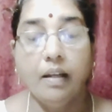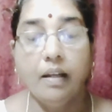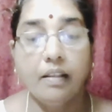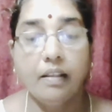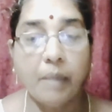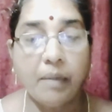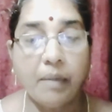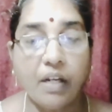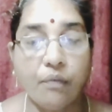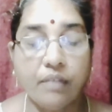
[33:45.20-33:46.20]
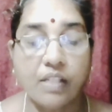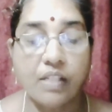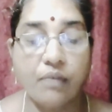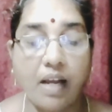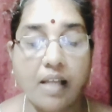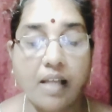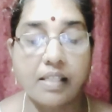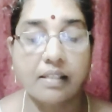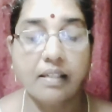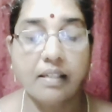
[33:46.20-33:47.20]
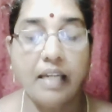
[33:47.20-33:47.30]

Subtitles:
The memory of these flowers,